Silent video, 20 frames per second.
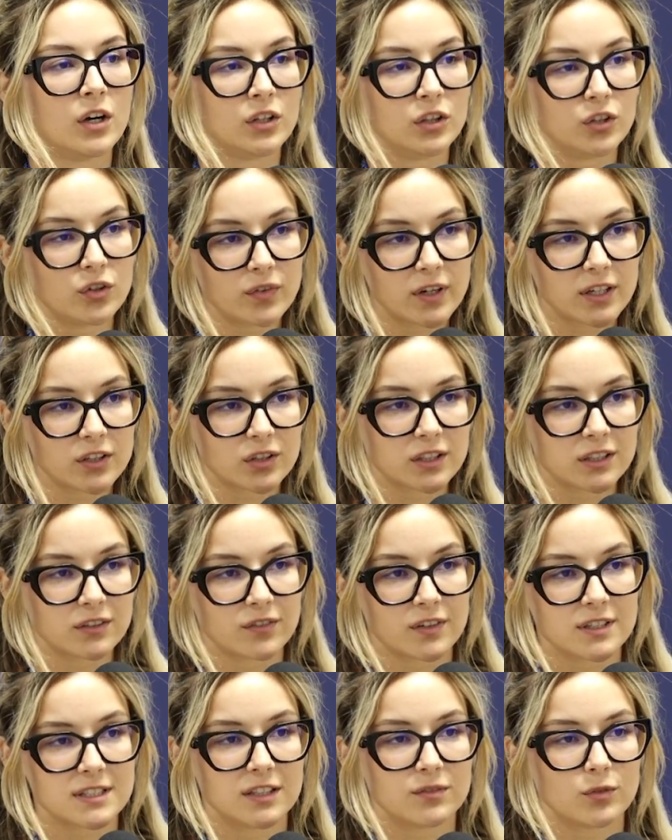Novel
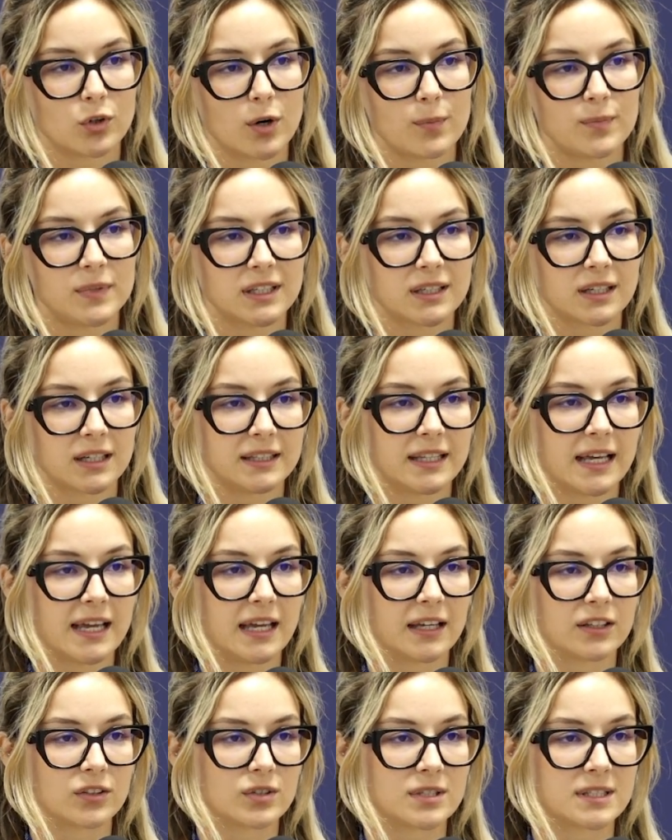non-invasive optical
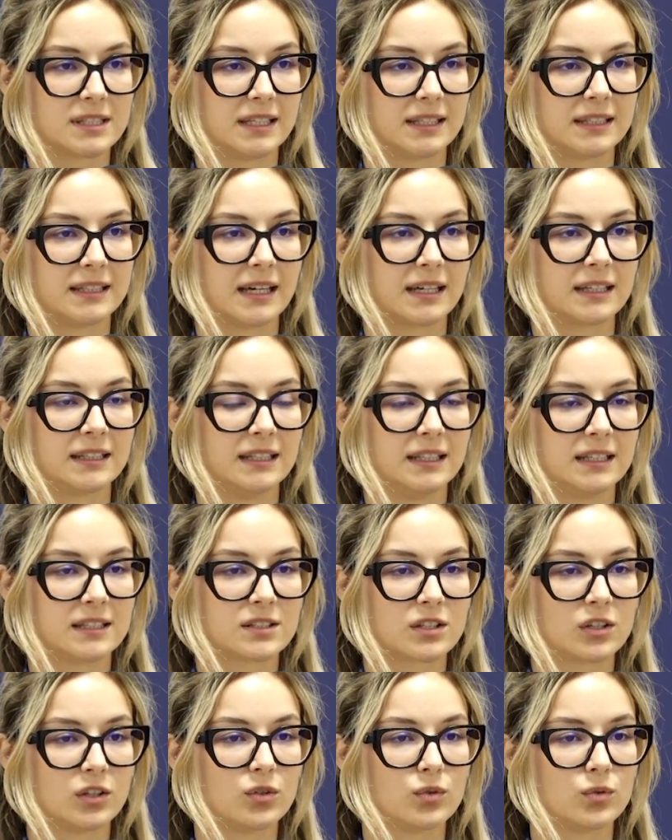diagnostic
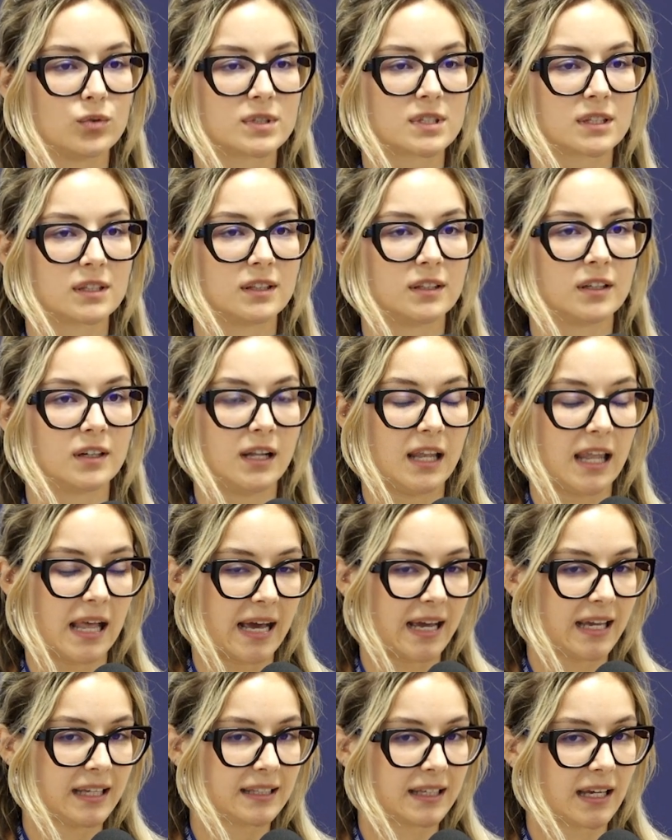techniques use the
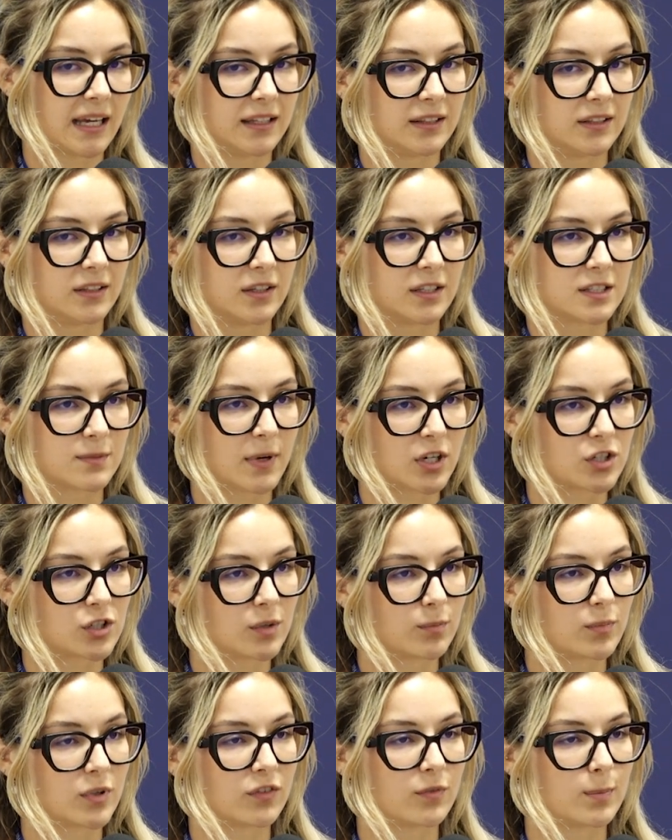light and the
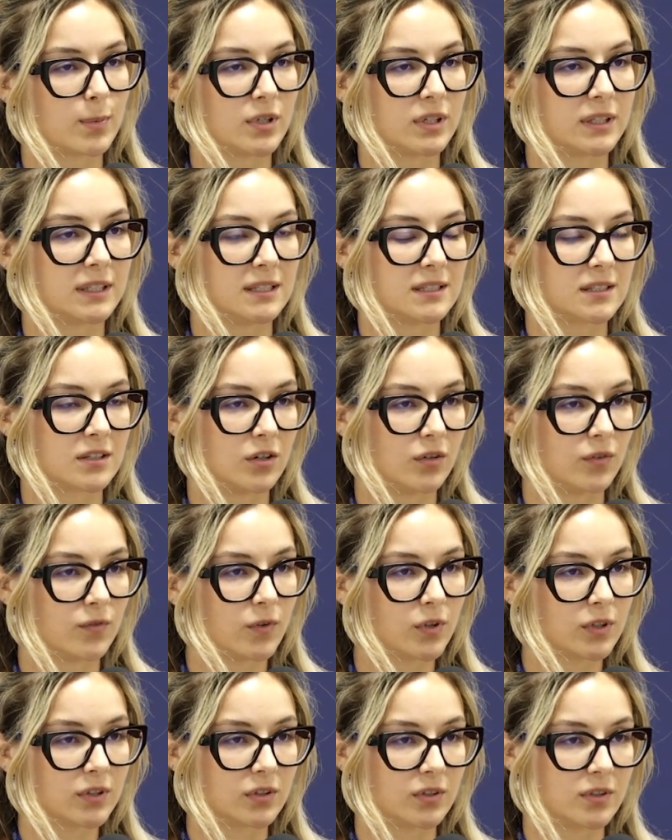special properties of
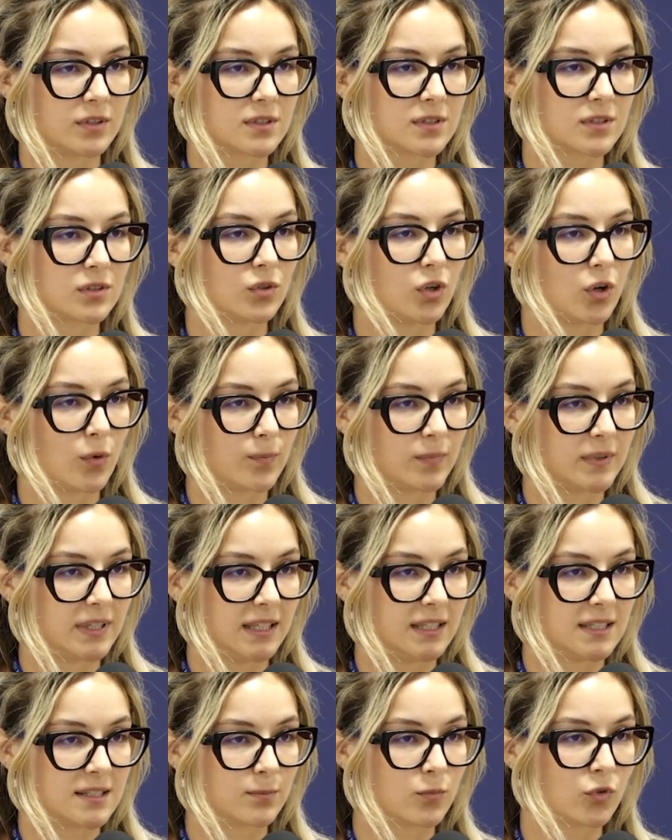photons to
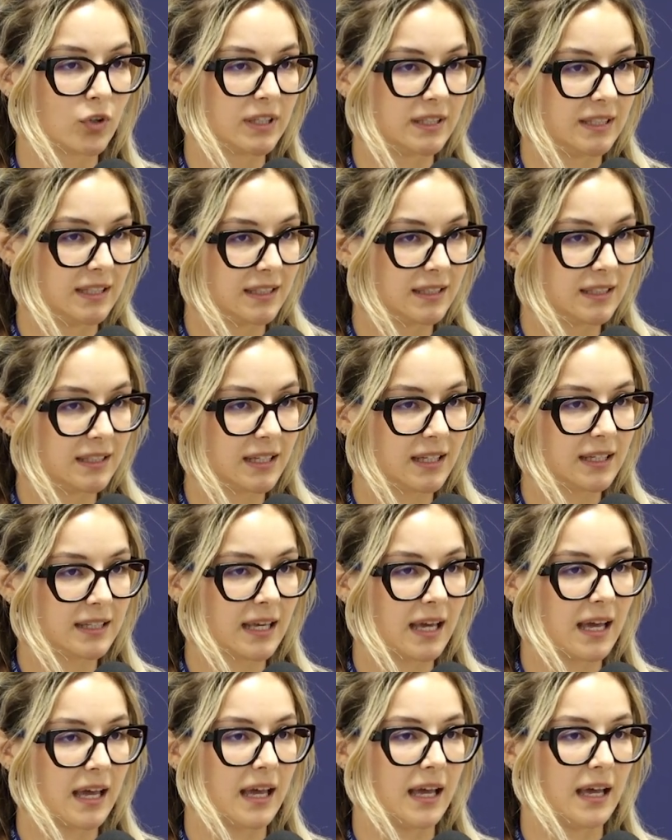obtain more detailed
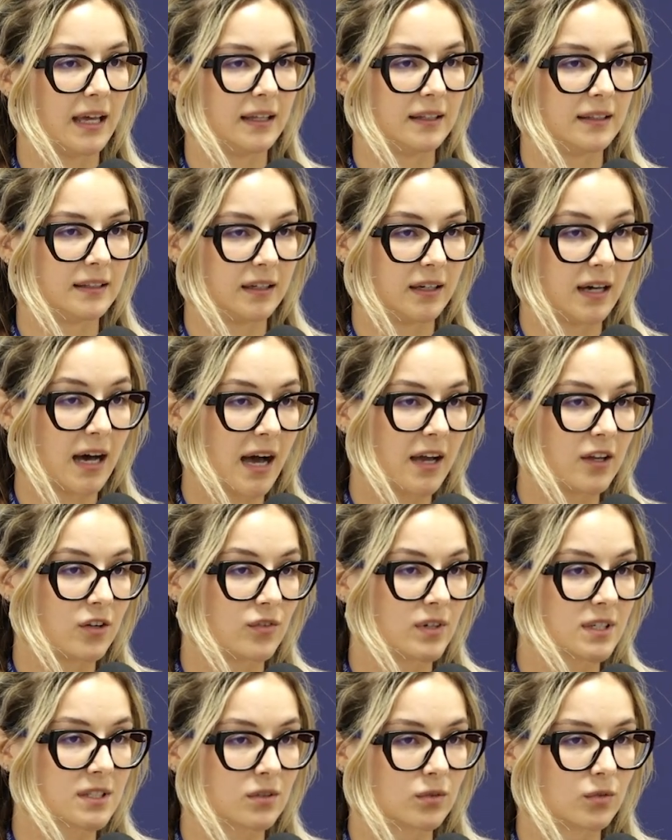and higher
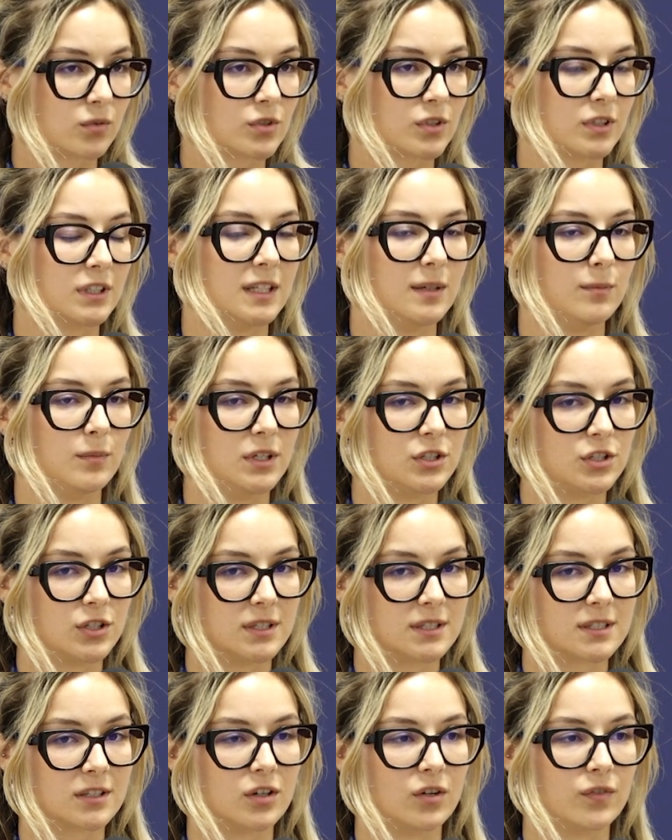resolution
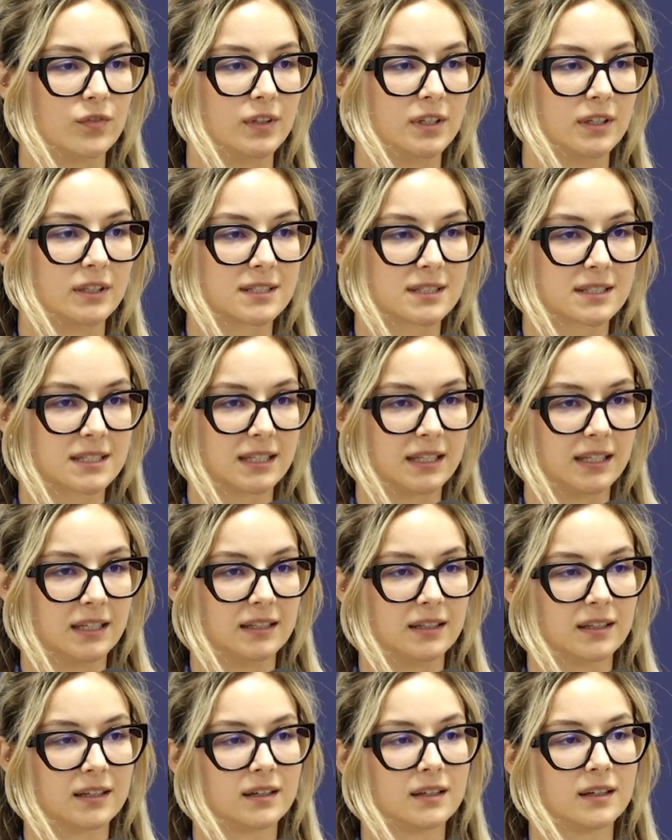images of the
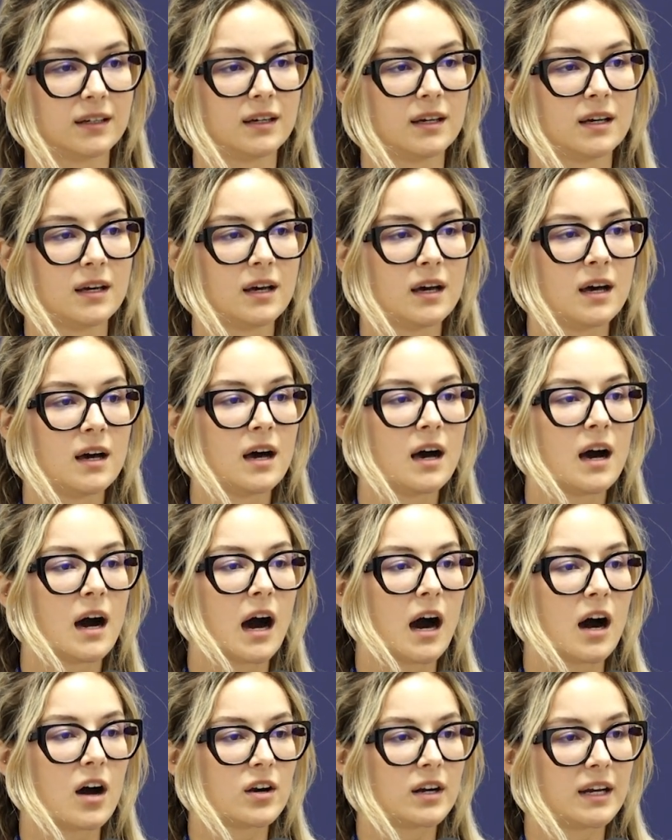skin.
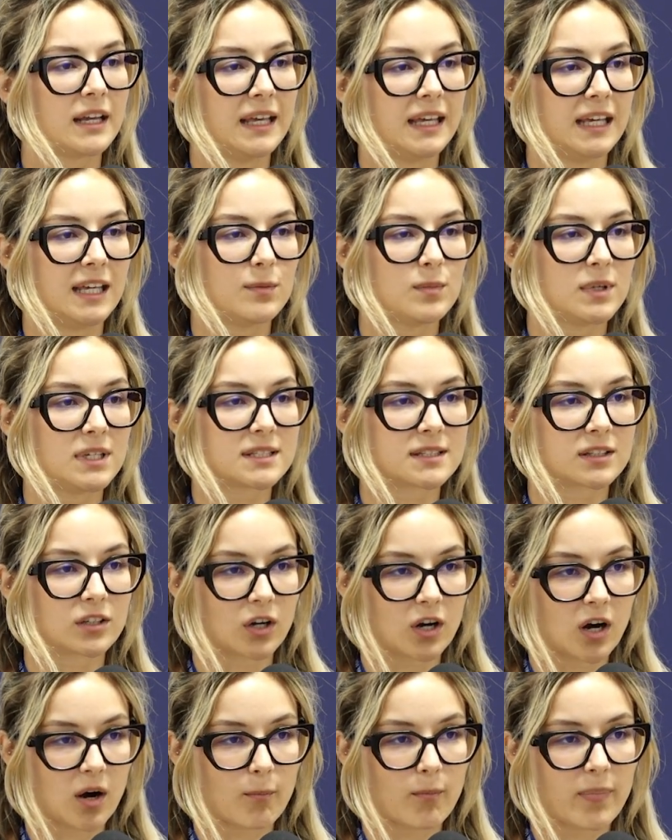Our aim is to
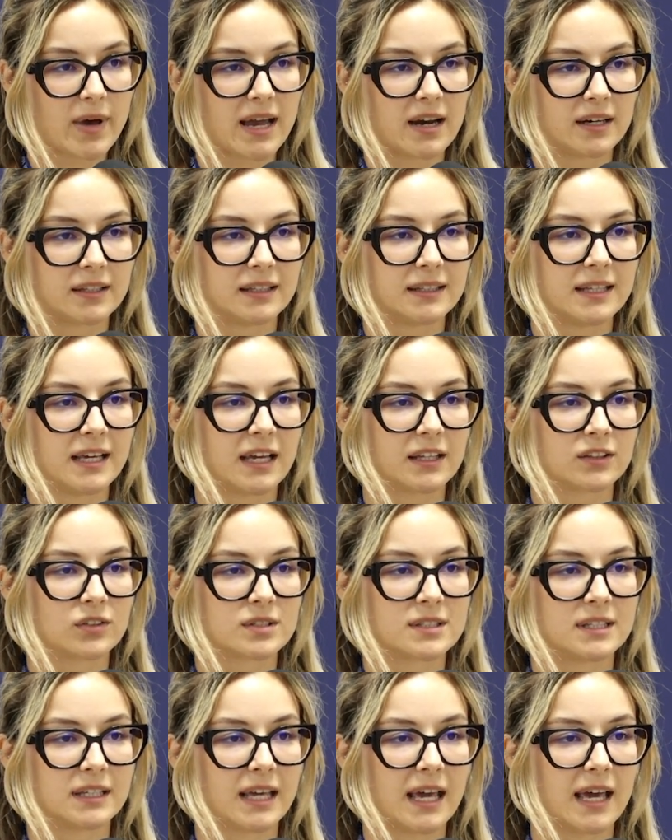compare the
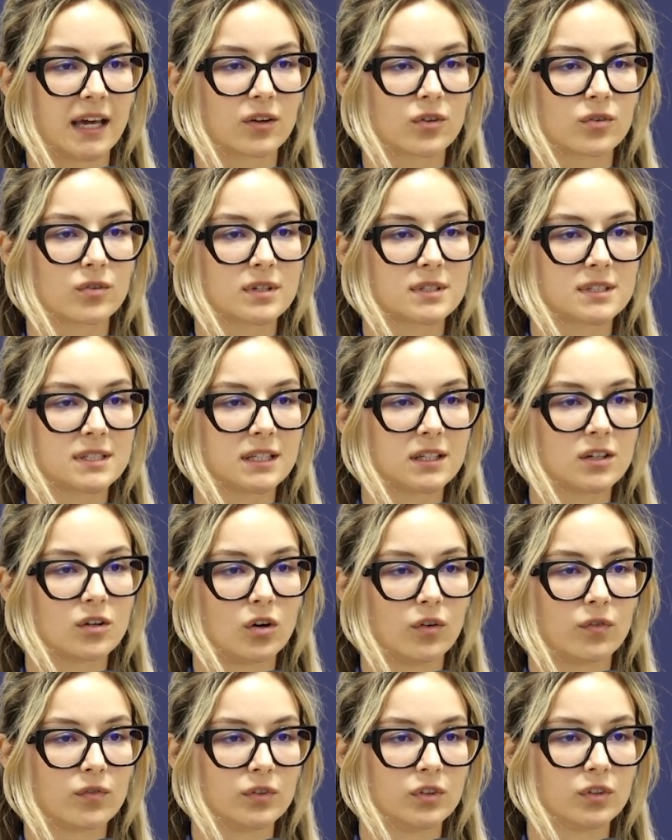diagnostic accuracy of